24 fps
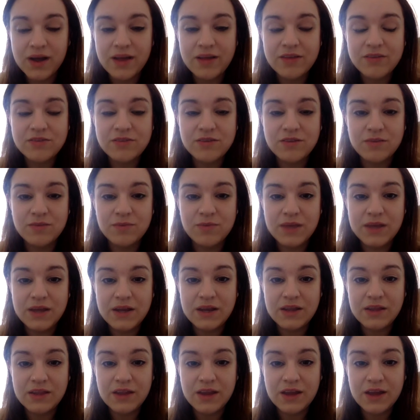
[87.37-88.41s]
It's just
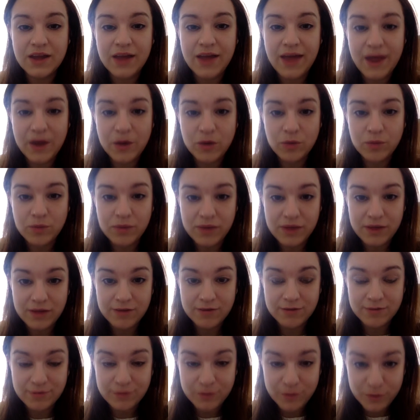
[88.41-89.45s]
meaning that it cannot be
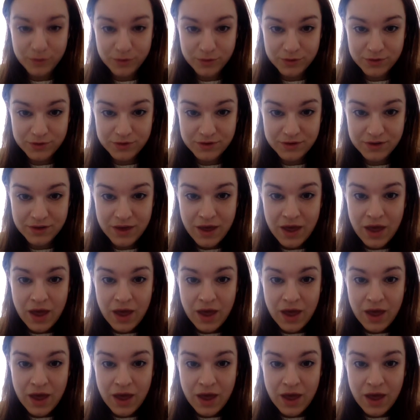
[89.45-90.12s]
enforced.